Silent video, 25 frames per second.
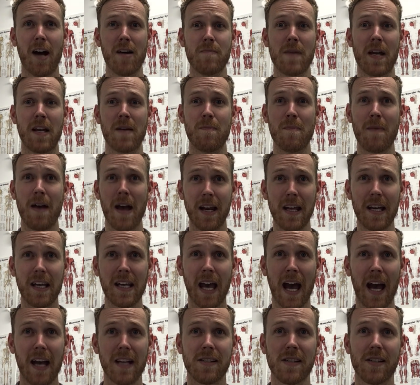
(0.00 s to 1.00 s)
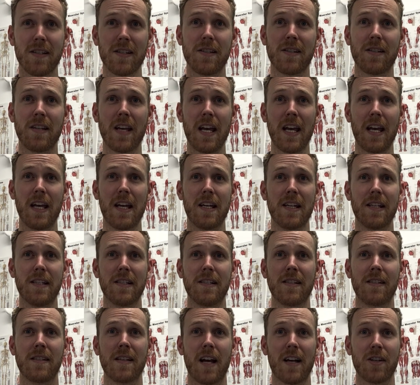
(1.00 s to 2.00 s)
In many cases,
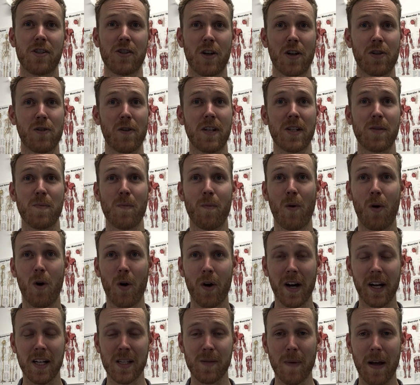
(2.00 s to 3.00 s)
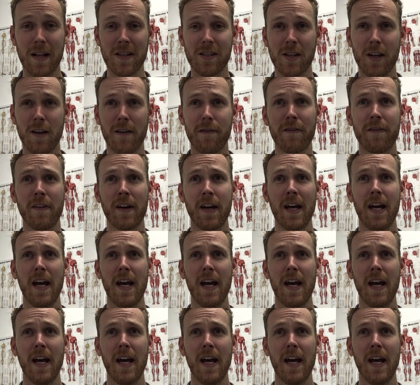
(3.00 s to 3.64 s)
surgery is more expensive,